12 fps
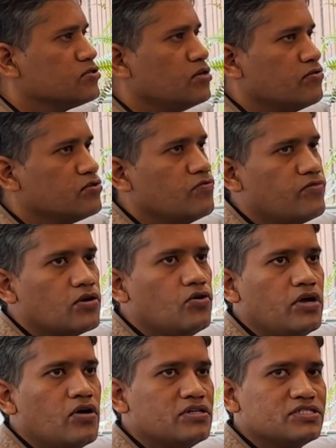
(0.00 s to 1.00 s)
So if you're
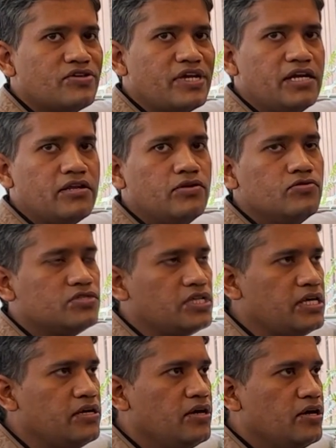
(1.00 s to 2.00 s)
going on a street, you
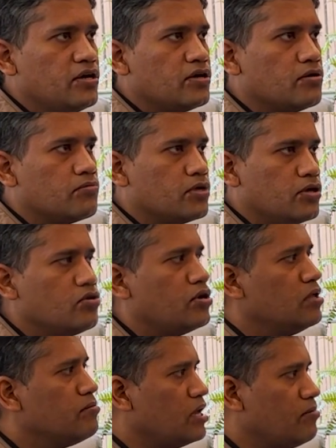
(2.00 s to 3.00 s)
see,
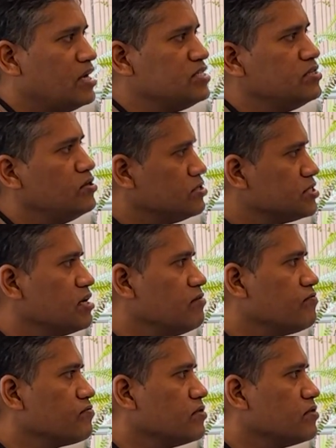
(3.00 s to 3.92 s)
imagine yourself